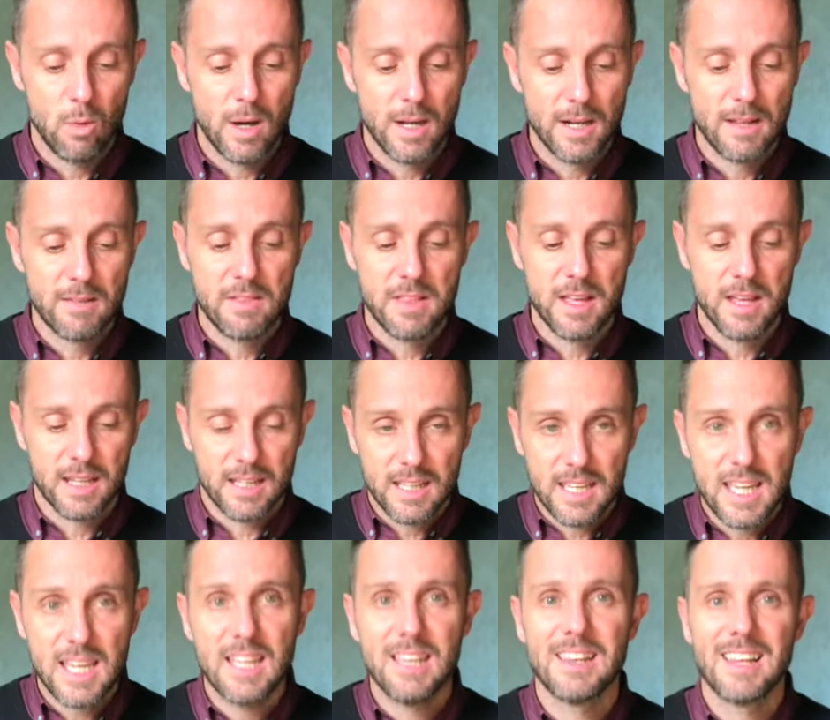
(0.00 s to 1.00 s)
one of the
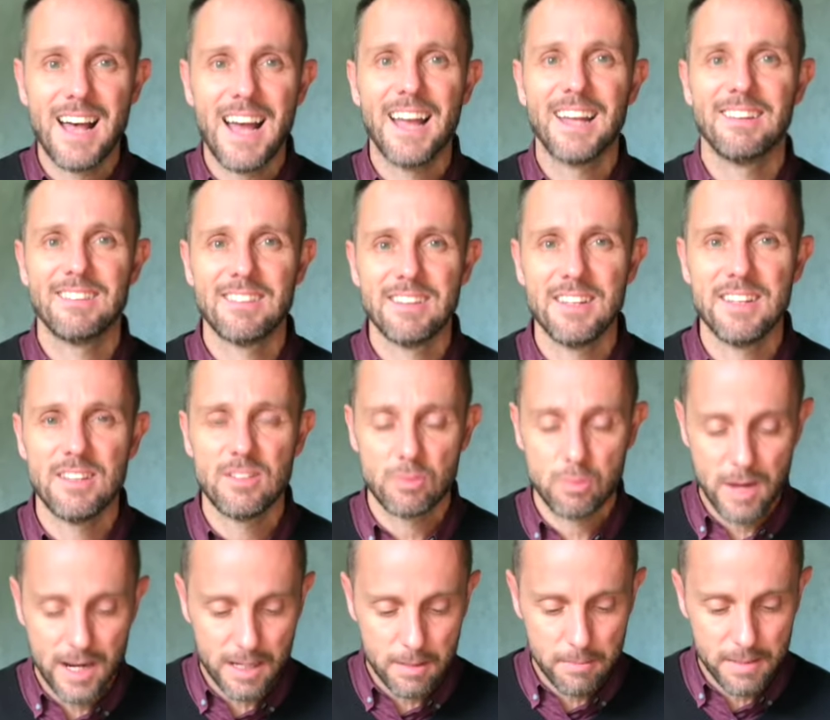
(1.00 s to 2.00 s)
key lines in his
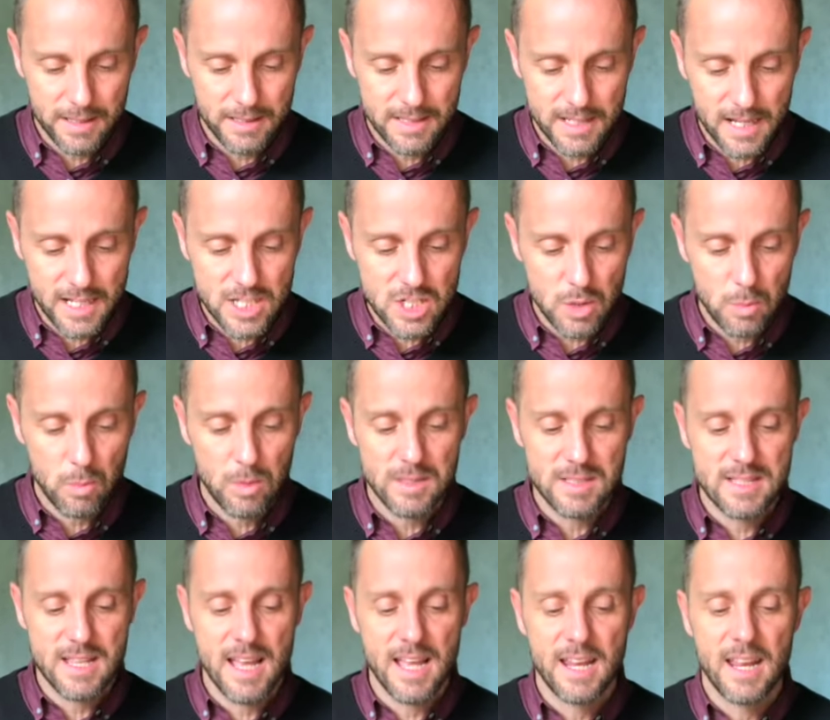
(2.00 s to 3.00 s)
recommendation
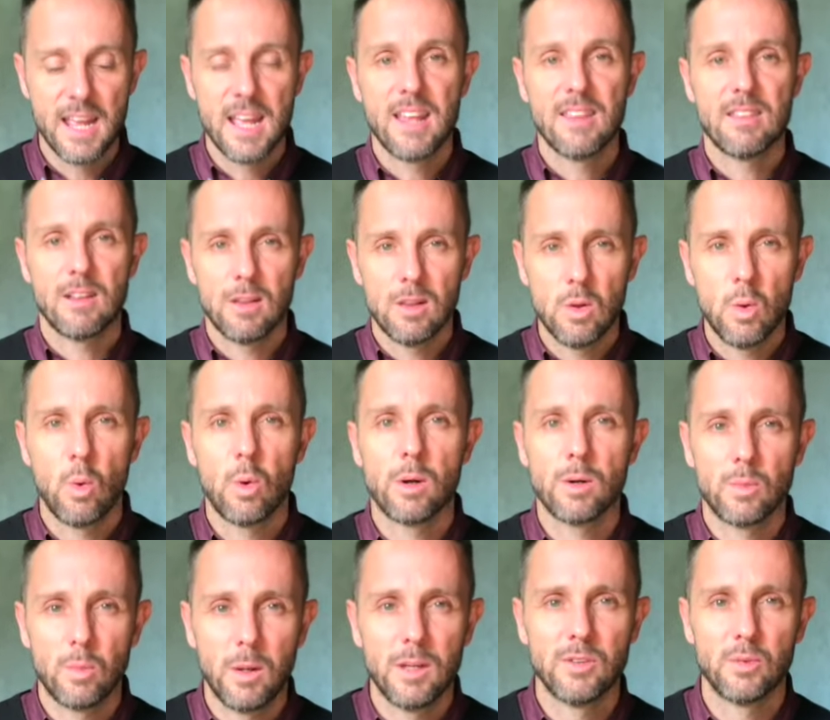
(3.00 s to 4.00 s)
was that the
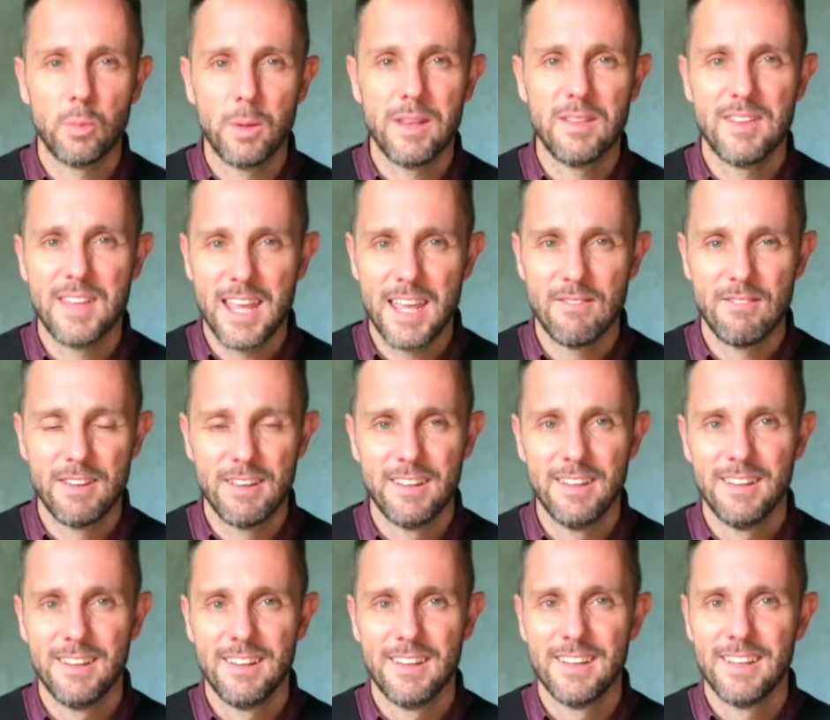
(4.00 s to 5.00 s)
Lord was with
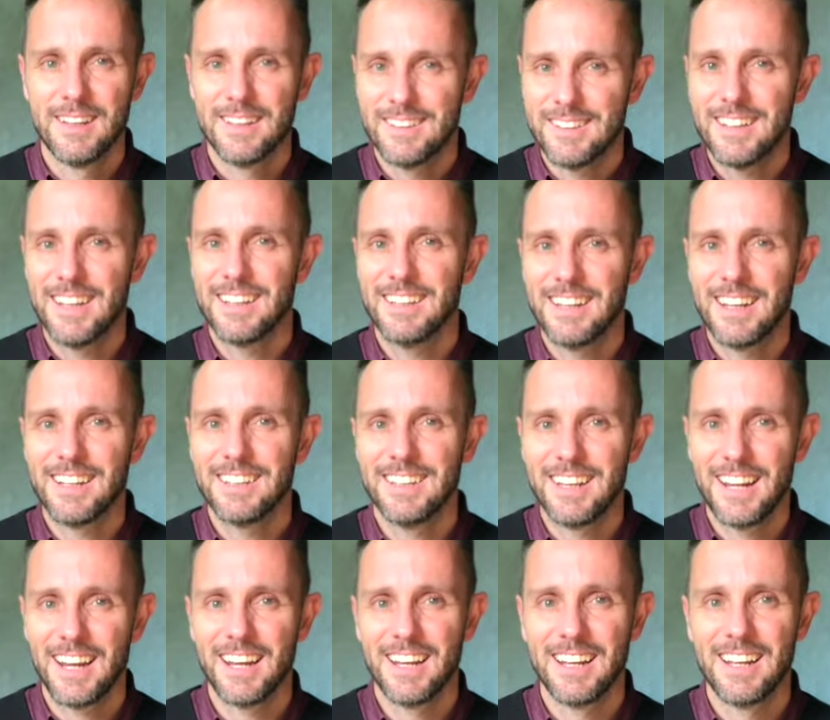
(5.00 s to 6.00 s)
David. Ding, ding,
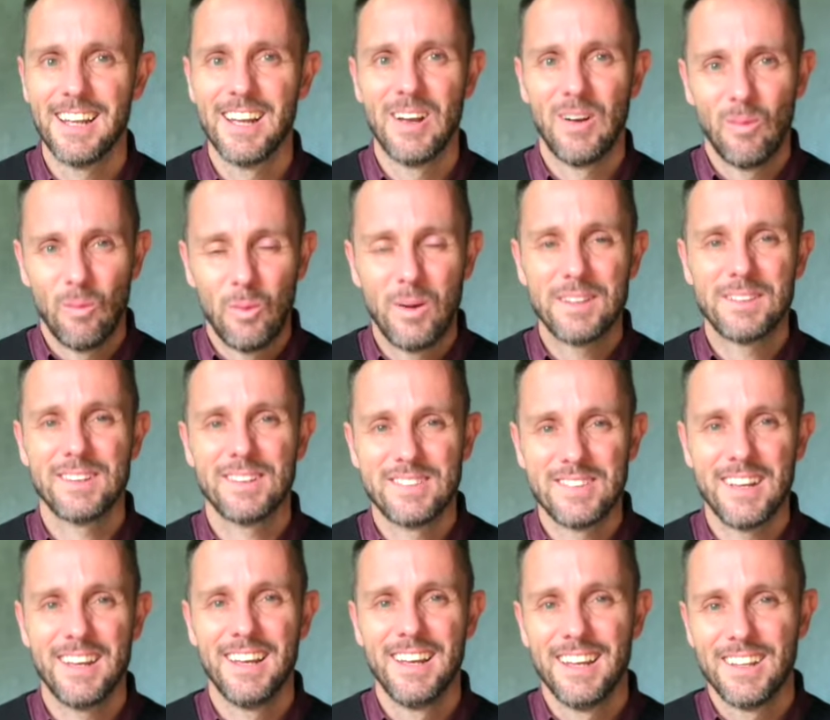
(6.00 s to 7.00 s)
ding. What does
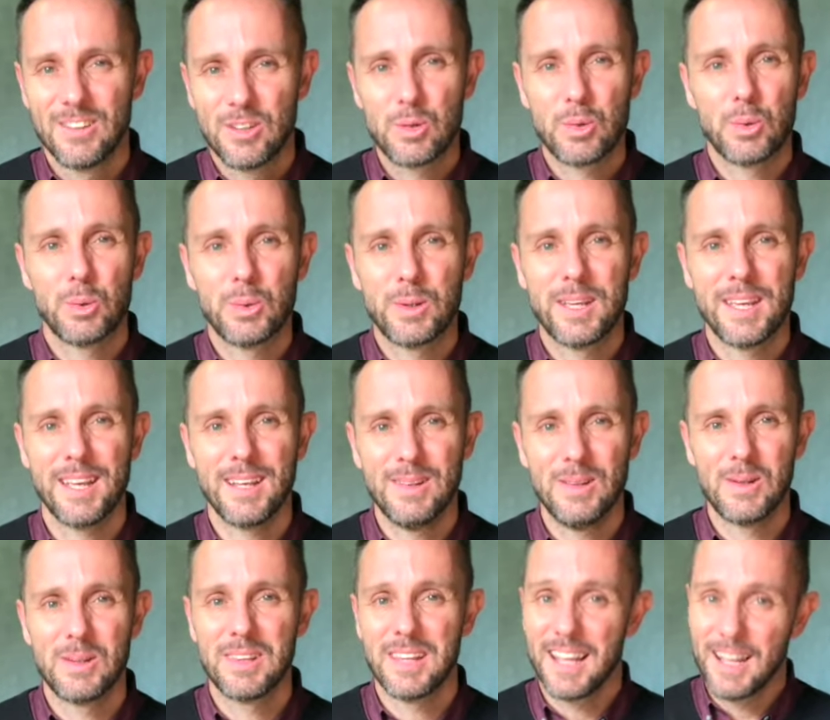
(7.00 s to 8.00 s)
a true king
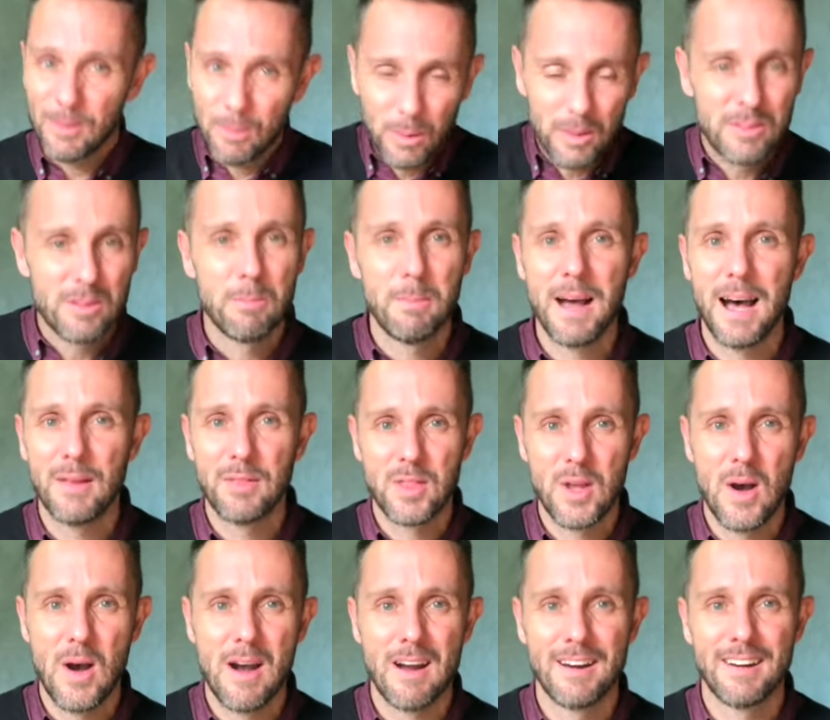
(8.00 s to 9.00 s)
look like? Well, it's about
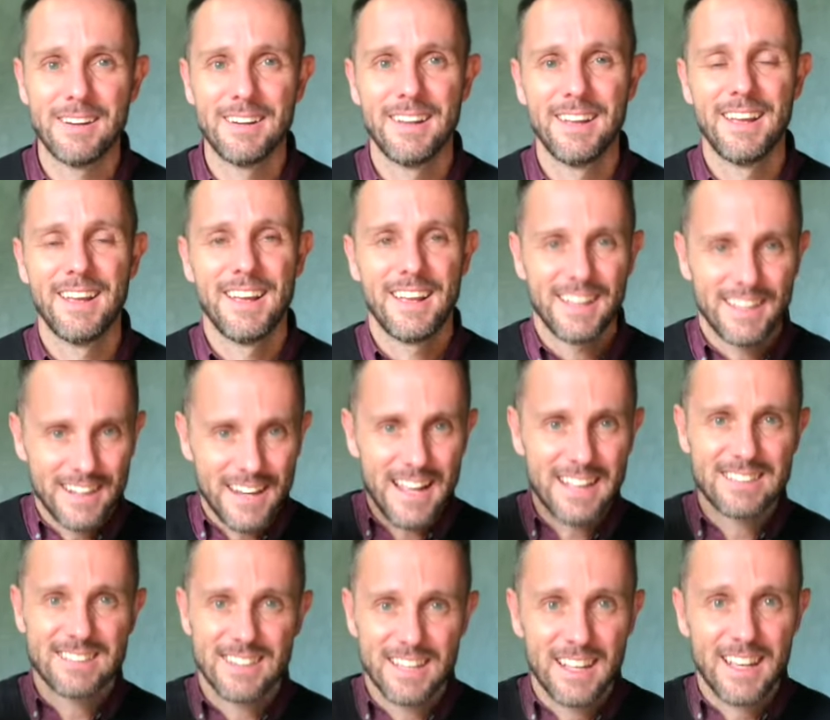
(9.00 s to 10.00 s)
the heart. We're
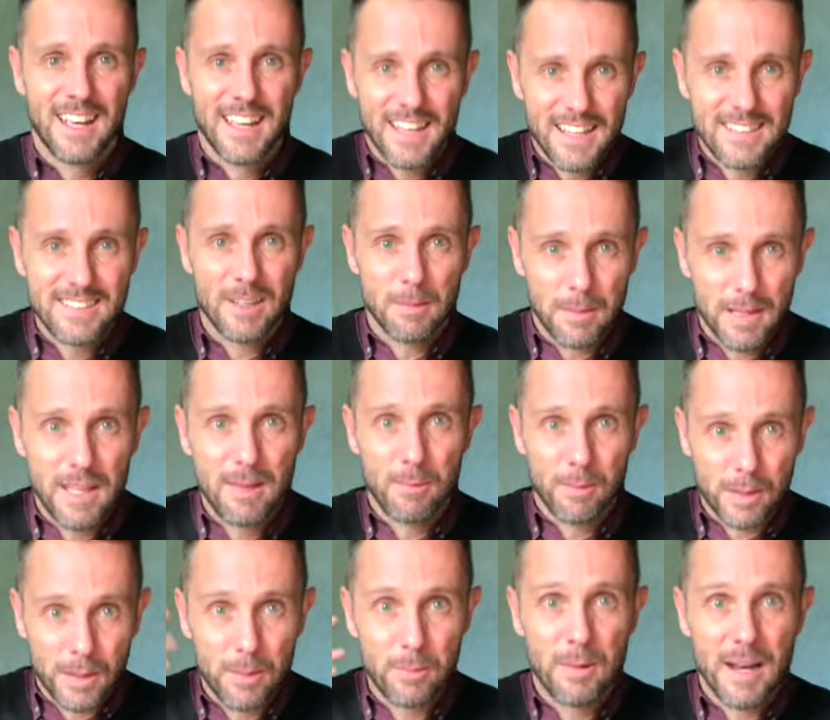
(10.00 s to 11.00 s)
going
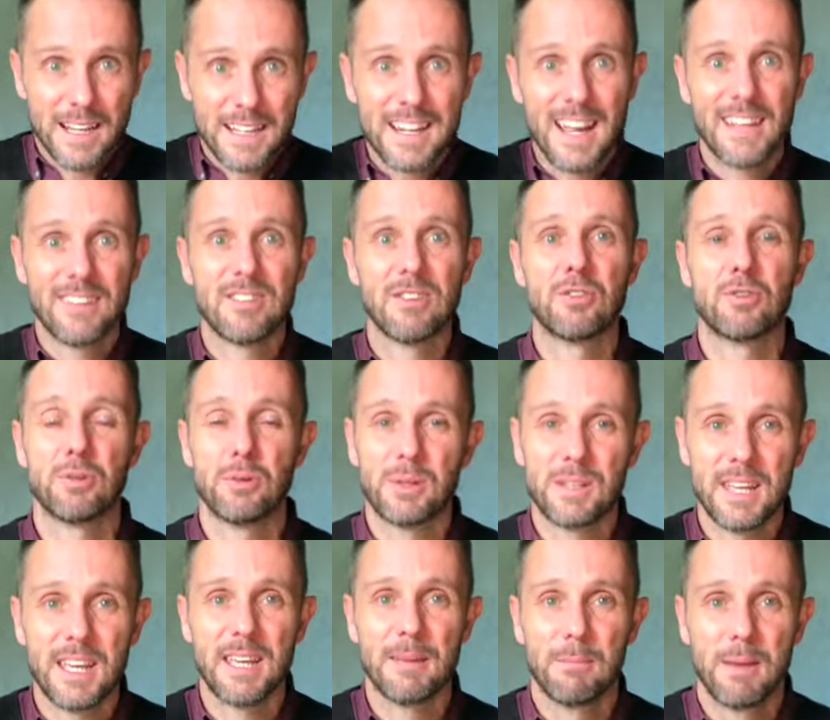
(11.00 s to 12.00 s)
to recognize the true
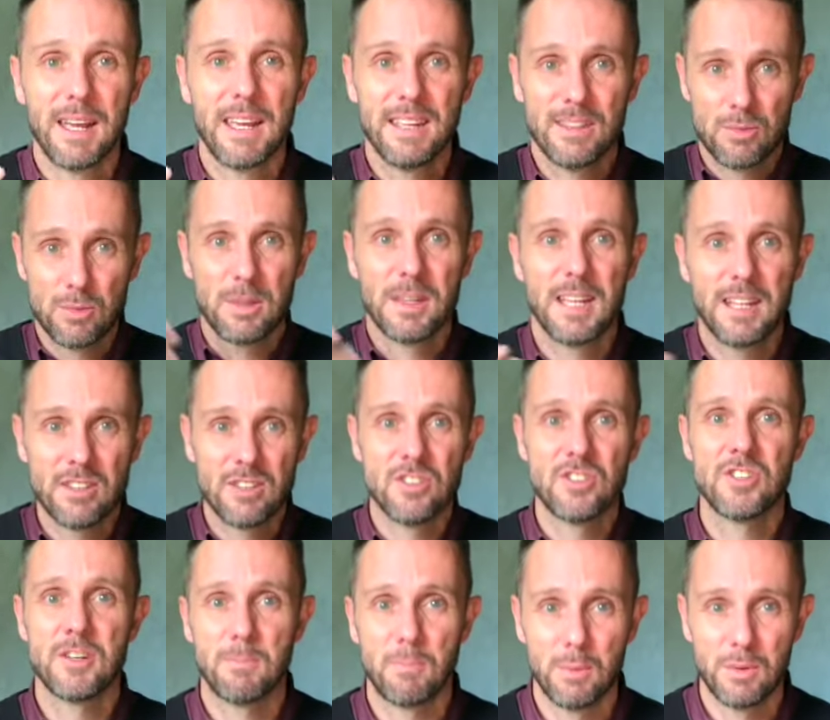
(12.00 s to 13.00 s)
king by his
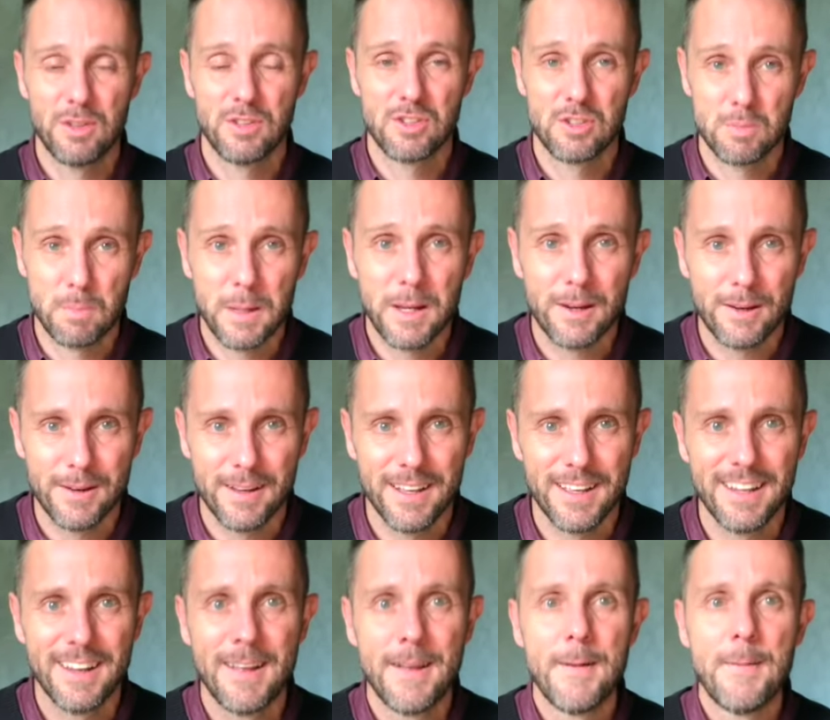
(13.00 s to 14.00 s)
relationship with the
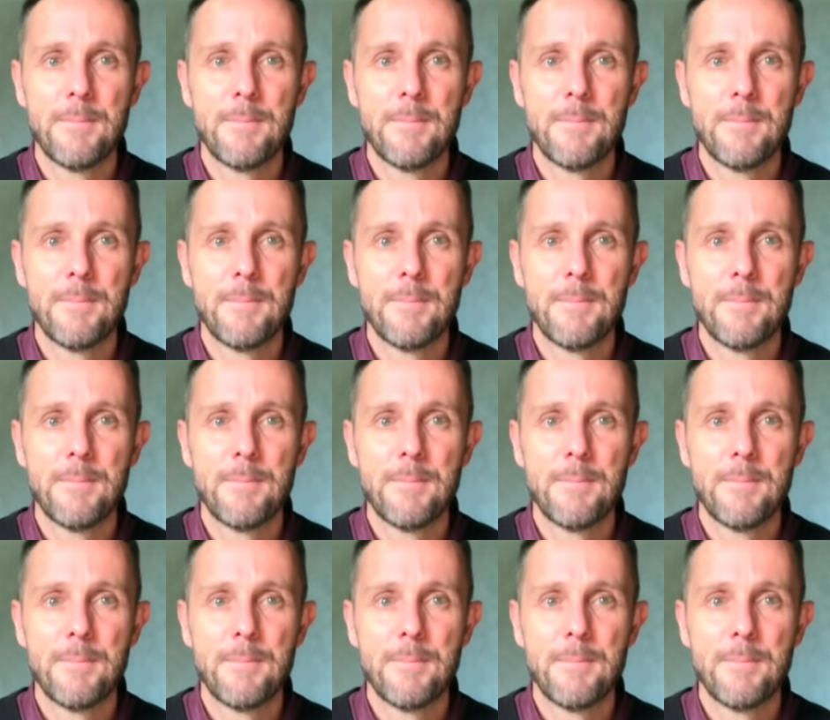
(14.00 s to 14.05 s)
Spirit,